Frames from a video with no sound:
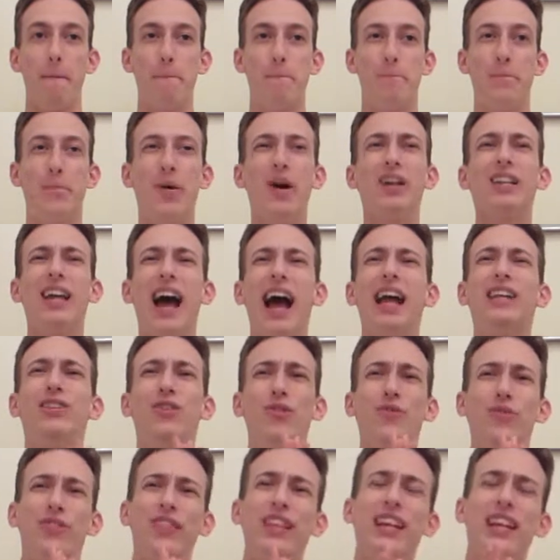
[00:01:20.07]
But I
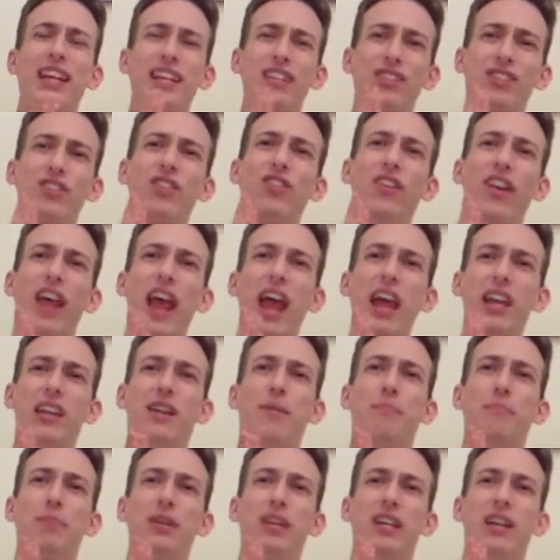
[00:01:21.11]
don't think it's going to end
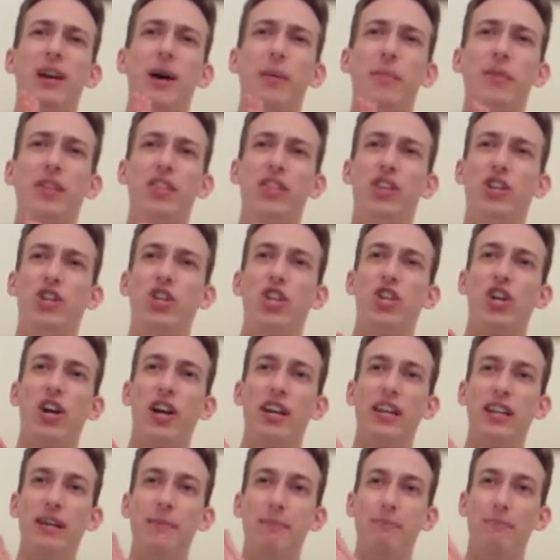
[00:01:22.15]
up becoming the
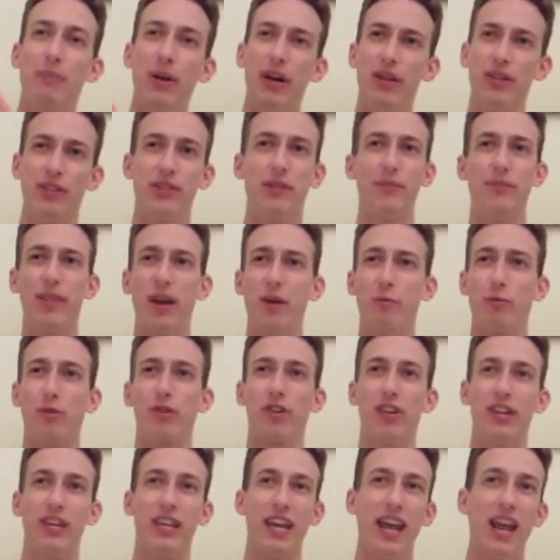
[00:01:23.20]
shiny Beldum that we're
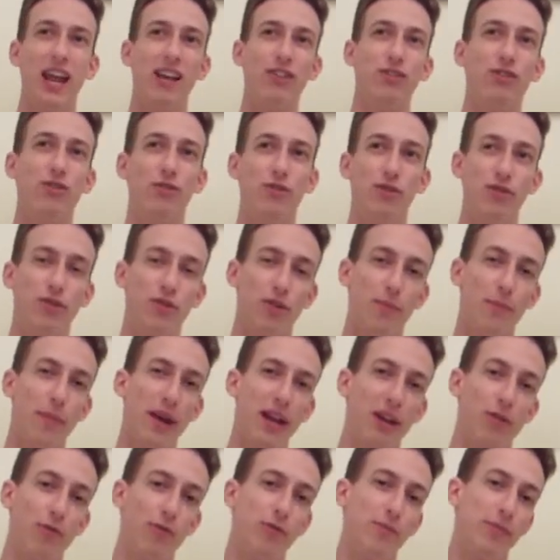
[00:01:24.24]
going to get as soon as
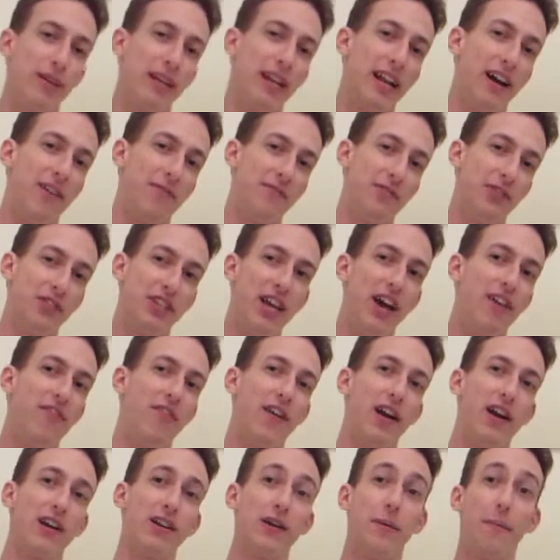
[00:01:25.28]
Omega Ruby and Alpha
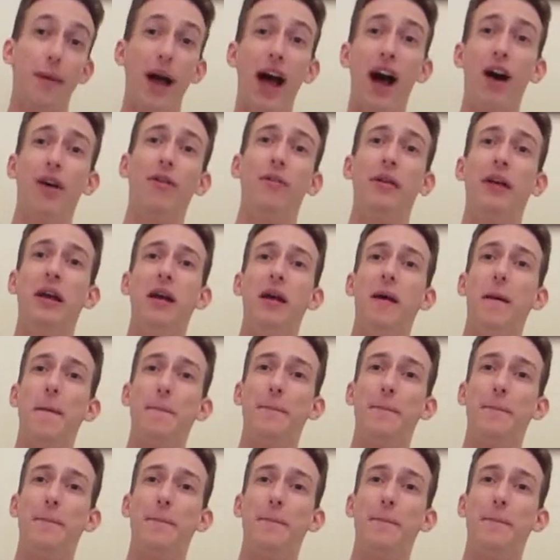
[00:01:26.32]
Sapphire come out.